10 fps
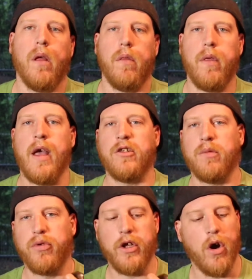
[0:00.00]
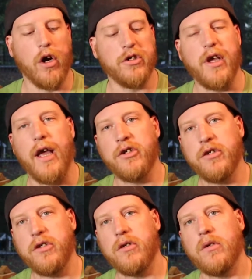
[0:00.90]
they had some pretty harsh
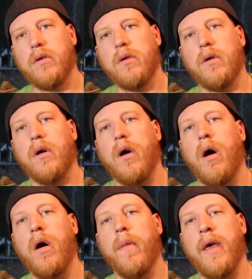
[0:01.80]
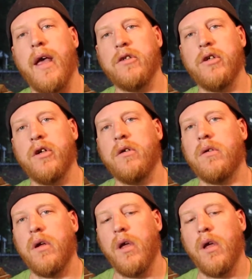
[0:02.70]
edges on the heads here,